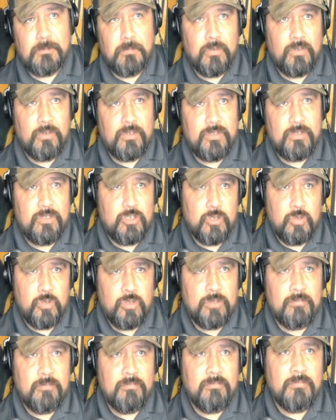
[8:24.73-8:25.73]
birth
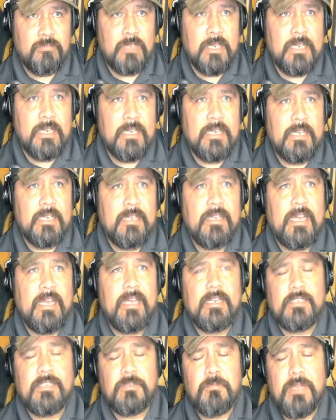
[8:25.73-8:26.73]
totem.
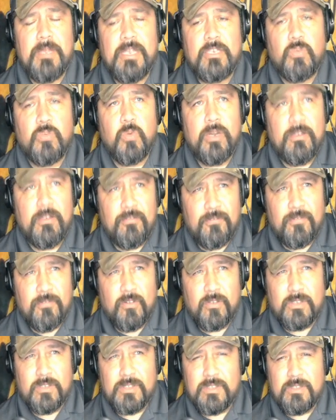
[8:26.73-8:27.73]
That is May
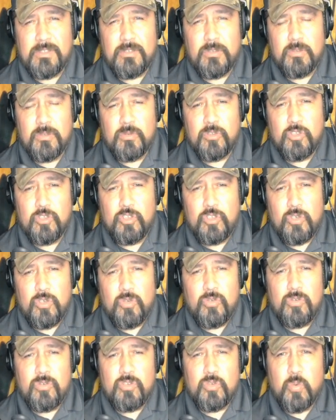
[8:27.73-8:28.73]
21st to
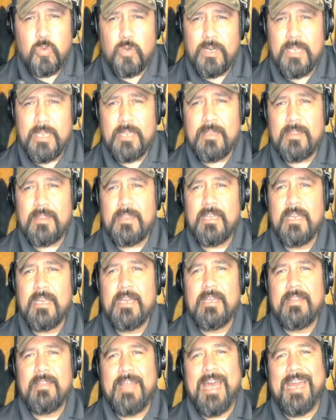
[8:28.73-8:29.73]
June 20th.
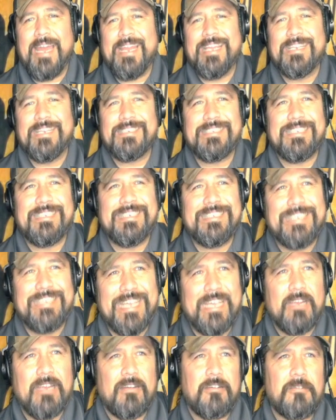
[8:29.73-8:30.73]
That is the
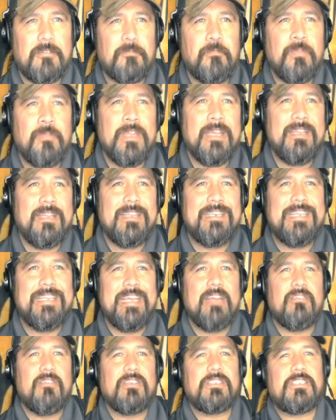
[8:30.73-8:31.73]
deer. The
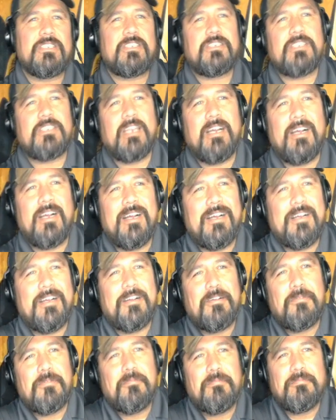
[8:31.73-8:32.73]
deer is
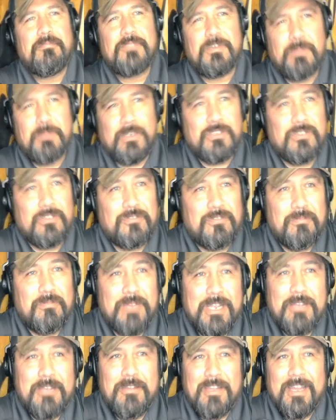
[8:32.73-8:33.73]
special for
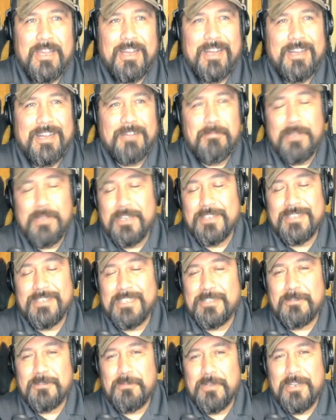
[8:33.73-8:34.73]
me because
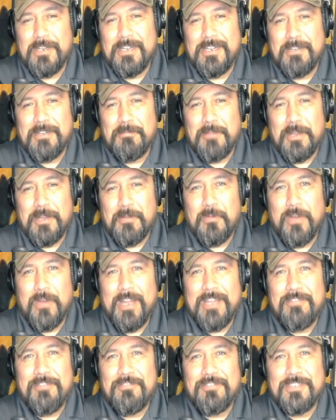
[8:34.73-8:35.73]
that's my
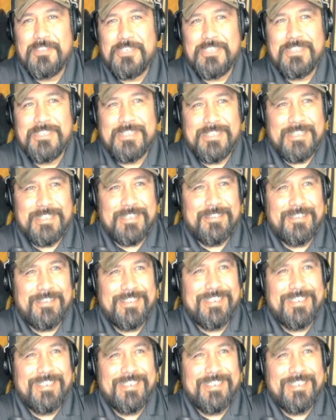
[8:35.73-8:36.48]
wife. She's a deer.